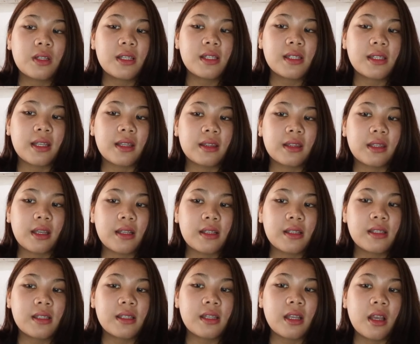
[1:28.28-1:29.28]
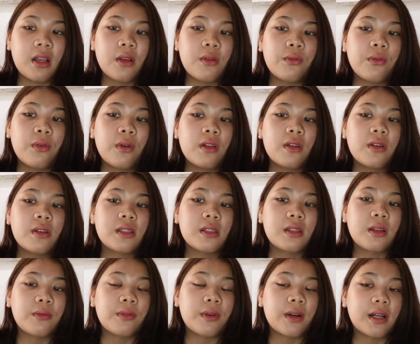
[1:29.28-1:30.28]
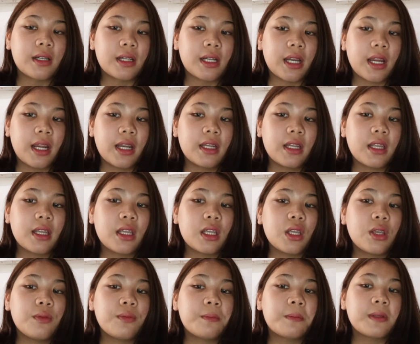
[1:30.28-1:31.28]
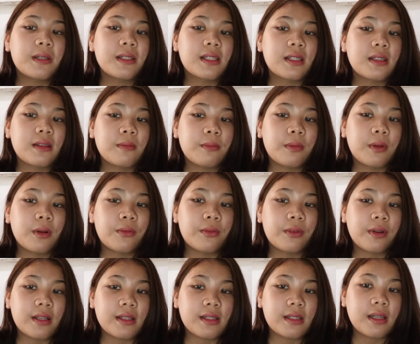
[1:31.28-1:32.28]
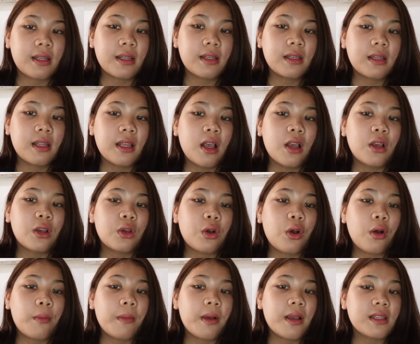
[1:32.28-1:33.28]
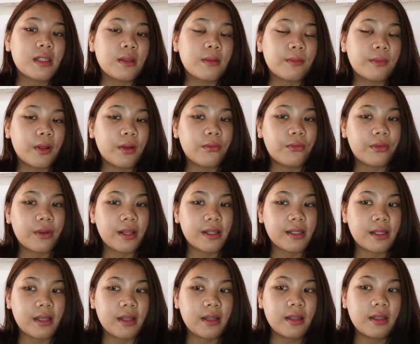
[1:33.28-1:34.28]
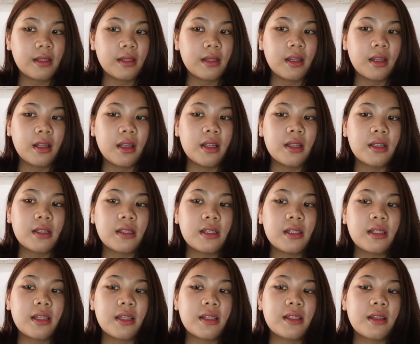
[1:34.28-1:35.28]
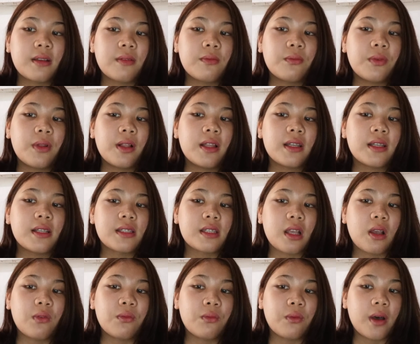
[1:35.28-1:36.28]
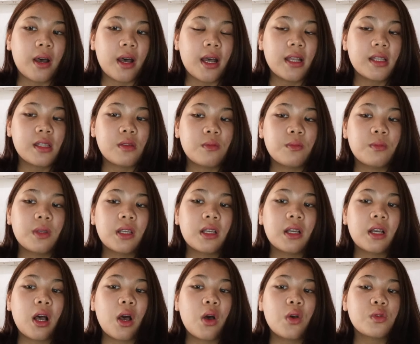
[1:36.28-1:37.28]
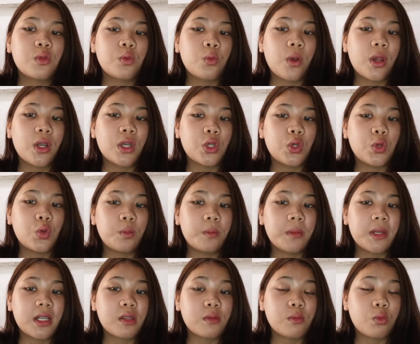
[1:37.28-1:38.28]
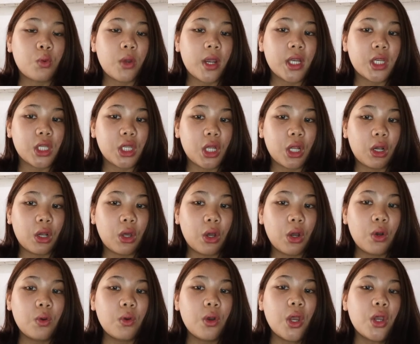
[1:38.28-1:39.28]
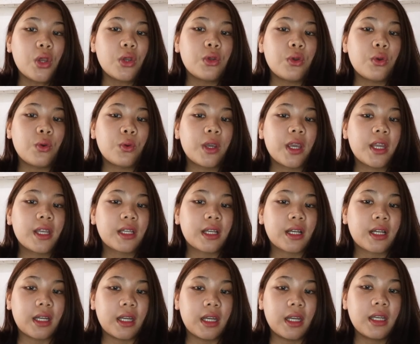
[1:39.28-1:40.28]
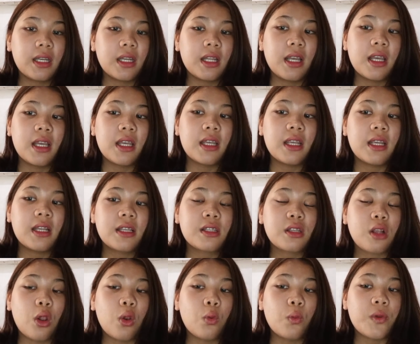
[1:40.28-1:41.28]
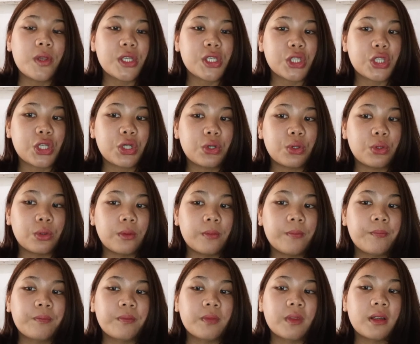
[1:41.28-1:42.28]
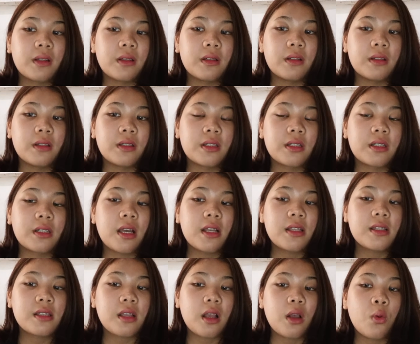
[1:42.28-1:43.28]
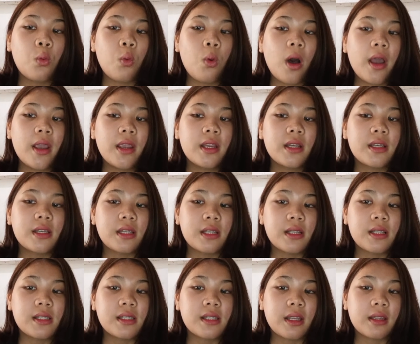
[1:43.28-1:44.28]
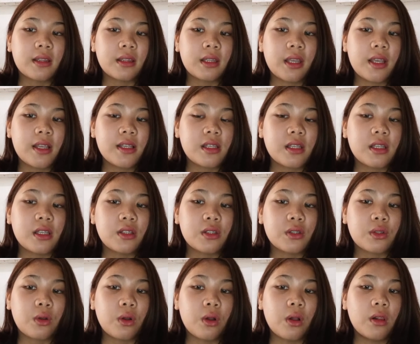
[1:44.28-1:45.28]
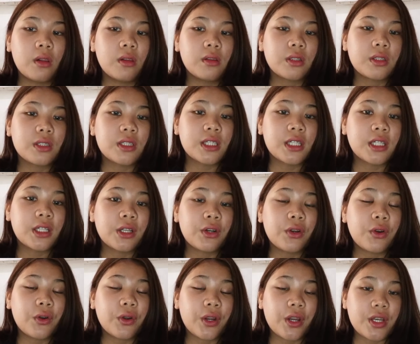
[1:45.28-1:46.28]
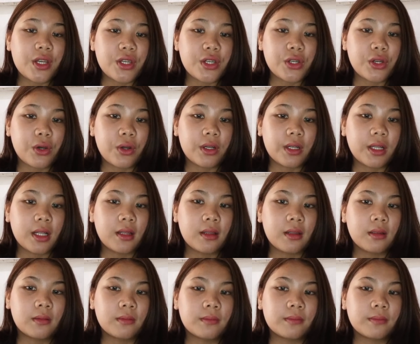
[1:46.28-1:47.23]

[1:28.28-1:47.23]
sentence follows the verb if plus simple present, comma simple present. This example is a fact because when you mix blue and yellow, you get green. It is always true. That's why this sentence is called zero conditional.